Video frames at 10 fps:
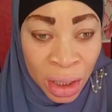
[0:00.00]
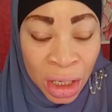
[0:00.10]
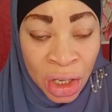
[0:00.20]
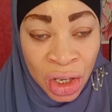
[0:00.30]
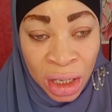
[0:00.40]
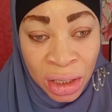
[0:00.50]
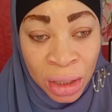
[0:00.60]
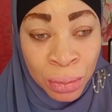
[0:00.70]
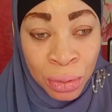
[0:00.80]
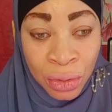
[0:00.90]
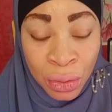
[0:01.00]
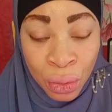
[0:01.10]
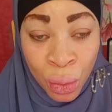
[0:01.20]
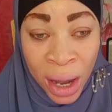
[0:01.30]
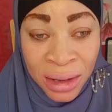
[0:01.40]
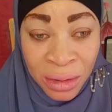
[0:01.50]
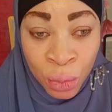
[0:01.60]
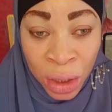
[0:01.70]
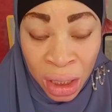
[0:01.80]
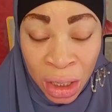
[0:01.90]
injectables twice
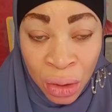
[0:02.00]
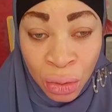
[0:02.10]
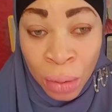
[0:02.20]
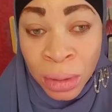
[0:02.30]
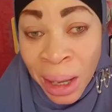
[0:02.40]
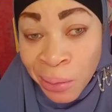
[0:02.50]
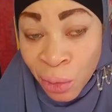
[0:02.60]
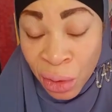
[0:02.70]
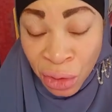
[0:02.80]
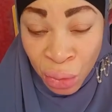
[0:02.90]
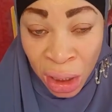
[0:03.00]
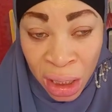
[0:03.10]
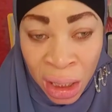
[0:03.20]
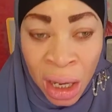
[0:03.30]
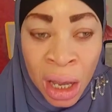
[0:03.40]
weekly, sometimes once weekly.